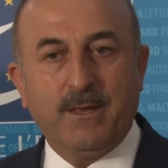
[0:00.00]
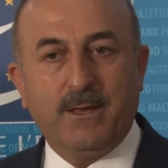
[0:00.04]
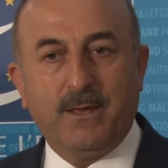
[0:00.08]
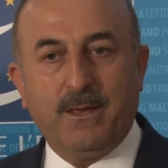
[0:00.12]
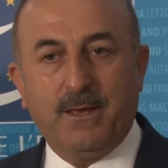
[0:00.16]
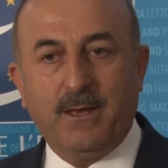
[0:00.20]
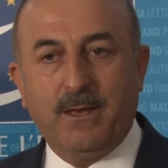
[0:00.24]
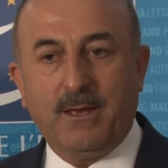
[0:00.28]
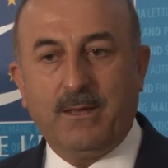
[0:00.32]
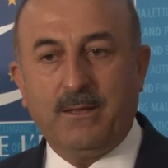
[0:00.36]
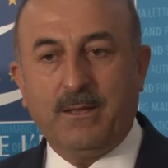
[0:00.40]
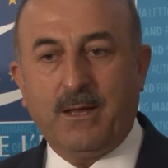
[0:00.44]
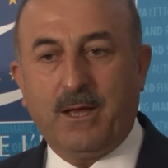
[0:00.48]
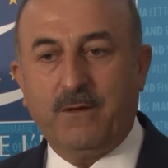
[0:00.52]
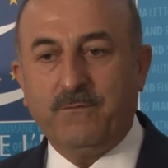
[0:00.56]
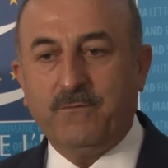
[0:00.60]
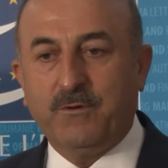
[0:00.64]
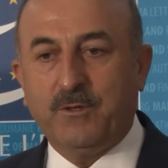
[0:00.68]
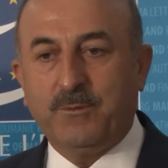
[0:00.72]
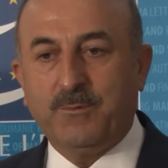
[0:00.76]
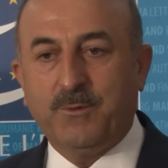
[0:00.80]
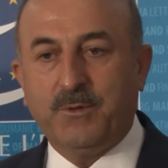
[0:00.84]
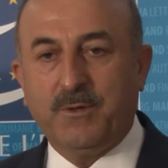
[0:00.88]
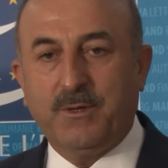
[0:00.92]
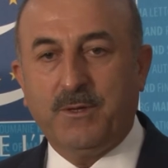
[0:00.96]
And I
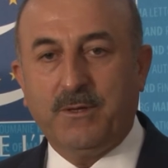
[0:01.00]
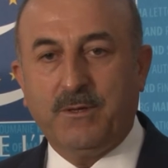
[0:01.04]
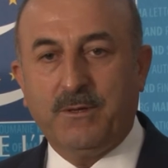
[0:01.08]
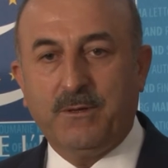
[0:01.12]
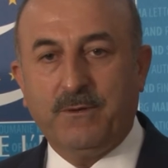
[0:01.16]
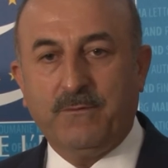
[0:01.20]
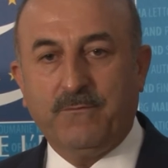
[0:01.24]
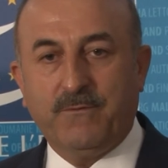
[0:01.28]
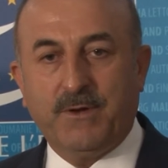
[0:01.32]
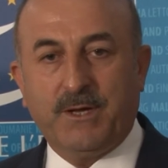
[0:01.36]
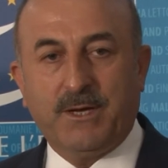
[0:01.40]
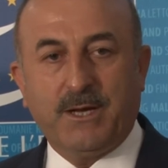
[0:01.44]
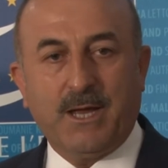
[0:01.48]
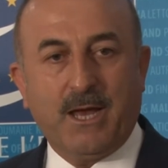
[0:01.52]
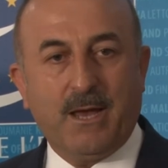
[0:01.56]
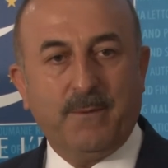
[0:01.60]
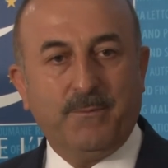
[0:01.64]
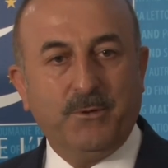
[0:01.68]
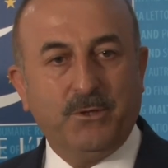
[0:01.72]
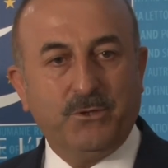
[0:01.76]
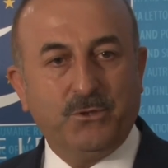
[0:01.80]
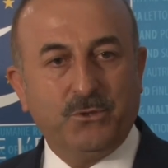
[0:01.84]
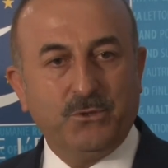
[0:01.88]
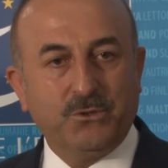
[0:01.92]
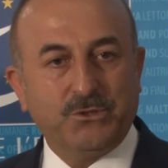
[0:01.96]
will be very
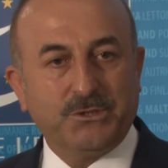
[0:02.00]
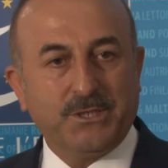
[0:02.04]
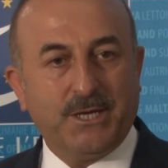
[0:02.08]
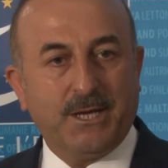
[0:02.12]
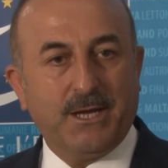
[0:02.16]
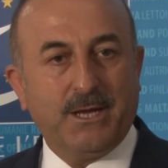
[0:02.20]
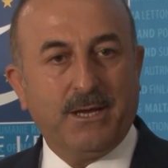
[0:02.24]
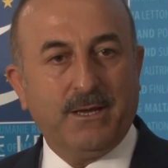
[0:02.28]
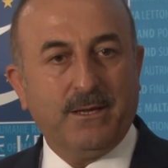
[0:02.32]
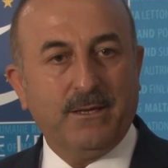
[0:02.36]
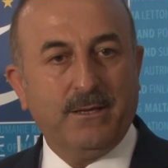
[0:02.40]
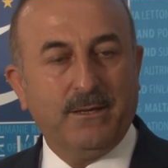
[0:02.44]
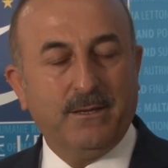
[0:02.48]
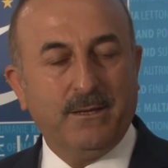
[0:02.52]
happy to share